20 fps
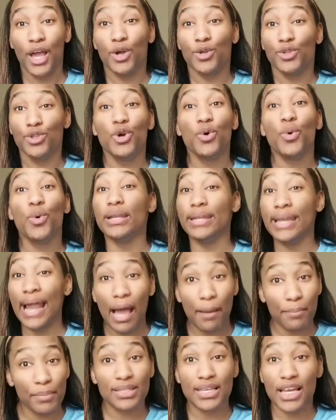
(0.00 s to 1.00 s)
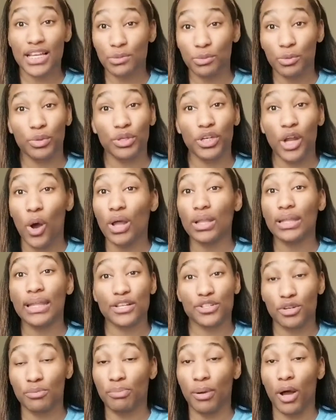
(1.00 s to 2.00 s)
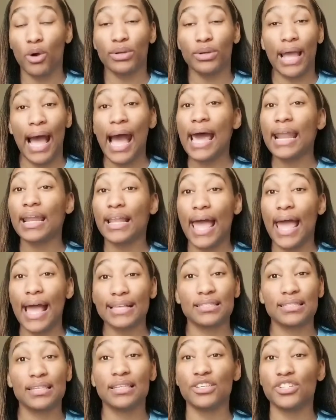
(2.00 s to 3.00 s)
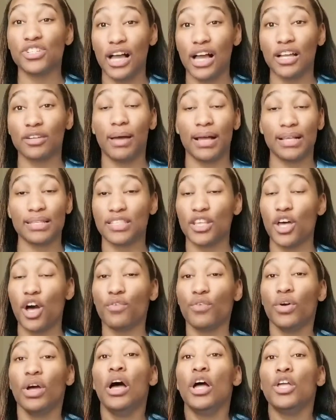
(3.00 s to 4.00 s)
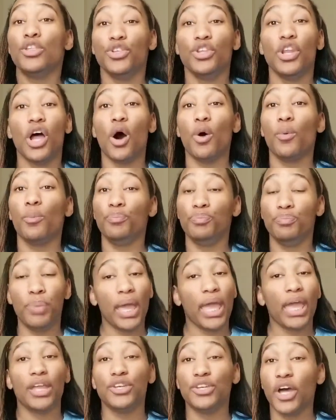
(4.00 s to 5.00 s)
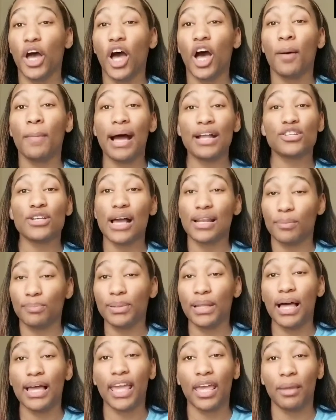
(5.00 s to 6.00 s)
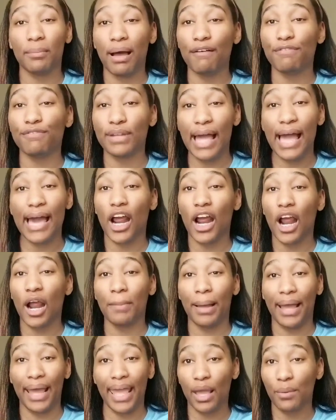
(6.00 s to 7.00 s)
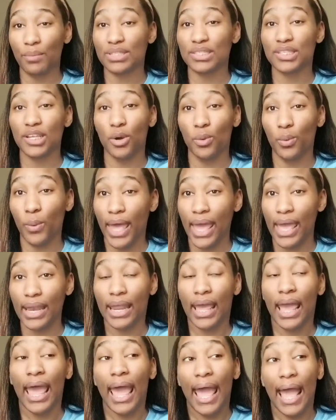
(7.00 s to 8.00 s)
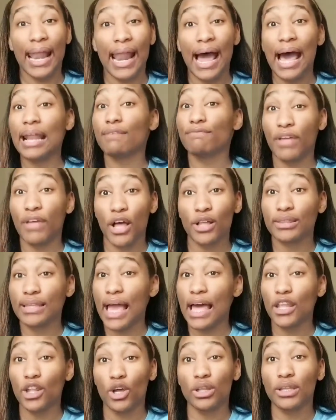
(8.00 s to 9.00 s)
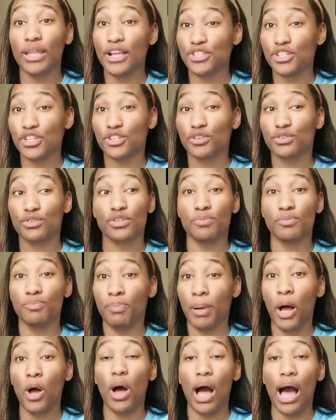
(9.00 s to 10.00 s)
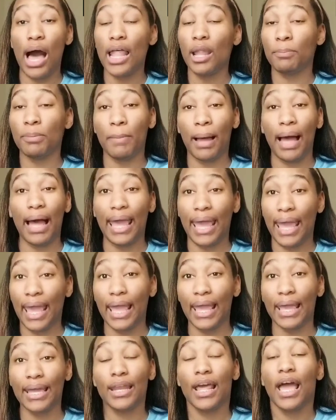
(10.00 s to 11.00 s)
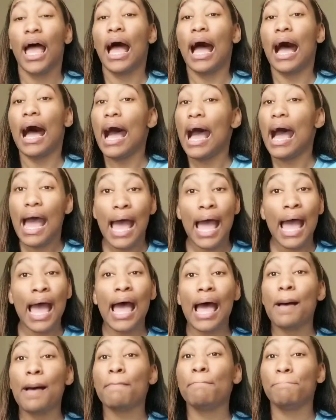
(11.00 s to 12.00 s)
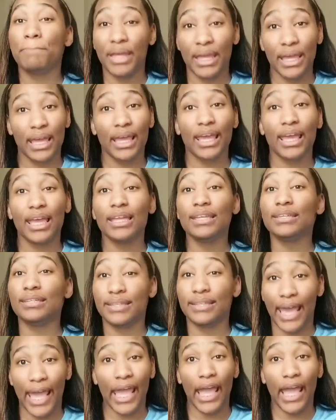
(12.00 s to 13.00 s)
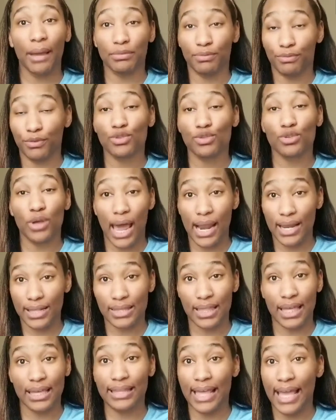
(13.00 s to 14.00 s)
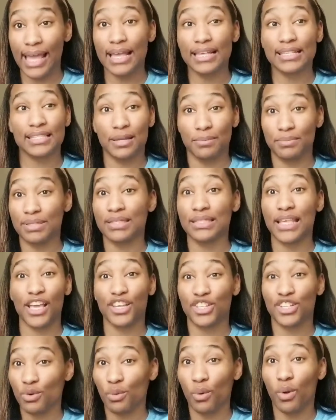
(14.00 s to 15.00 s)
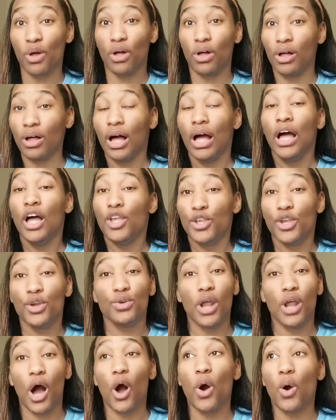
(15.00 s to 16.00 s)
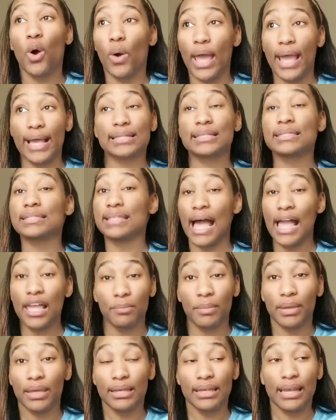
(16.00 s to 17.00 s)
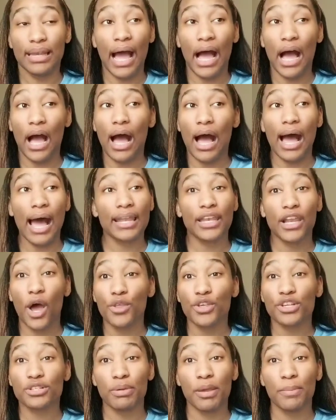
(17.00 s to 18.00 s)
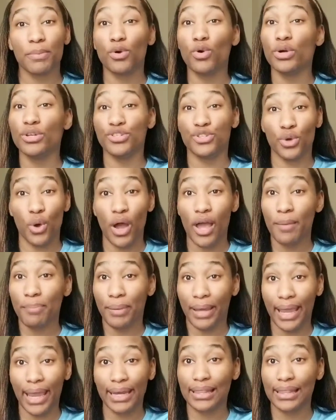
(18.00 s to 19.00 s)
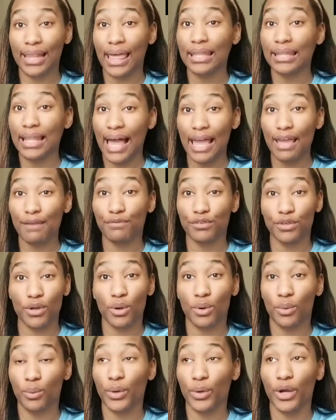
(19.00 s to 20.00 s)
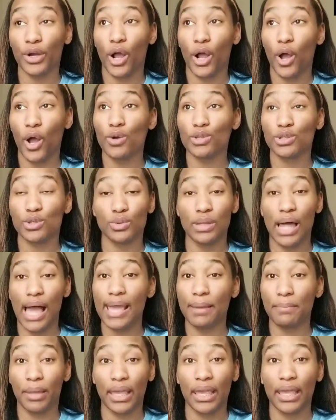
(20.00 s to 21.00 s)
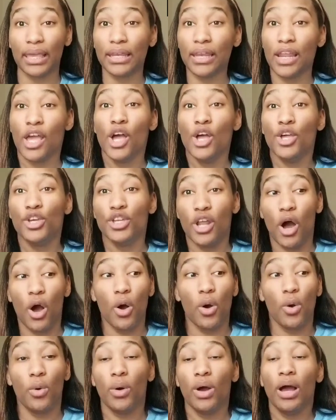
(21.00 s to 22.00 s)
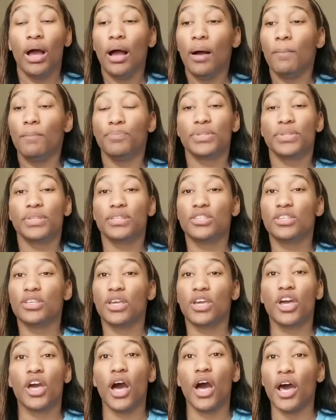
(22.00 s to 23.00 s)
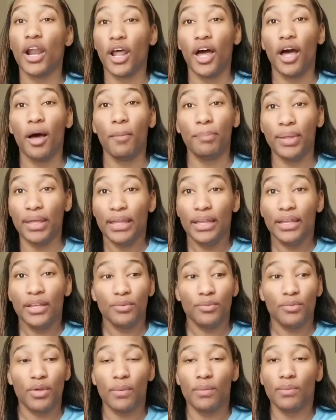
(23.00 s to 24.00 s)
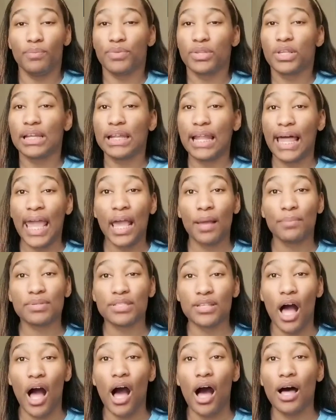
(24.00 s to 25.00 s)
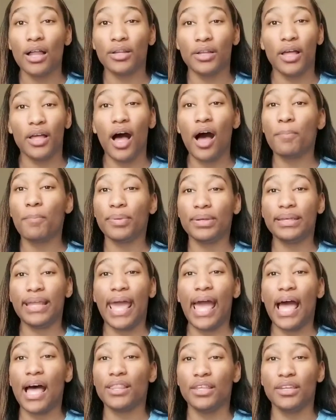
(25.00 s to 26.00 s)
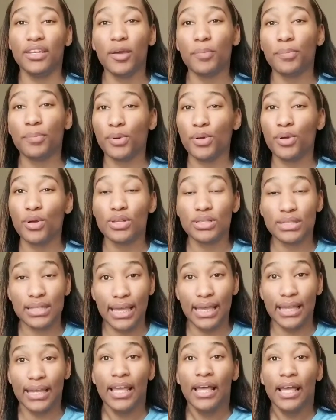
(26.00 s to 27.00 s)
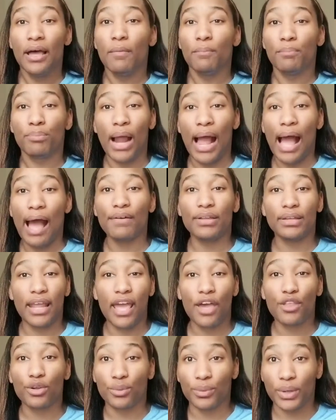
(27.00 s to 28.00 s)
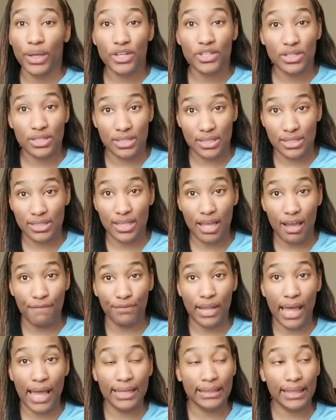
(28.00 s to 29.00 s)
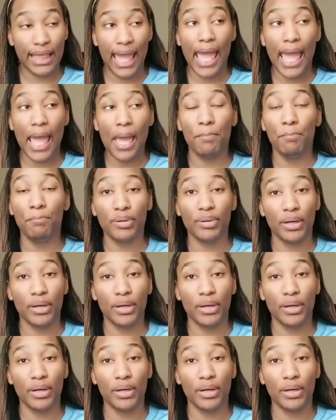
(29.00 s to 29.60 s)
You would not be touching me with no electric boat. Now, I done accidentally shocked myself, you know, being dumb. I tried to plug in my flat iron, my hand was still wet, and I done felt that little electric bolt up of my hand. I'll be damned if you try to think that is some sexual you know, excitement. Now, I know there's people who enjoy pain in their life, you know, the weirdos who like being, you know, cut up and clamps all up and down the nipples and private nether regions and stuff like that.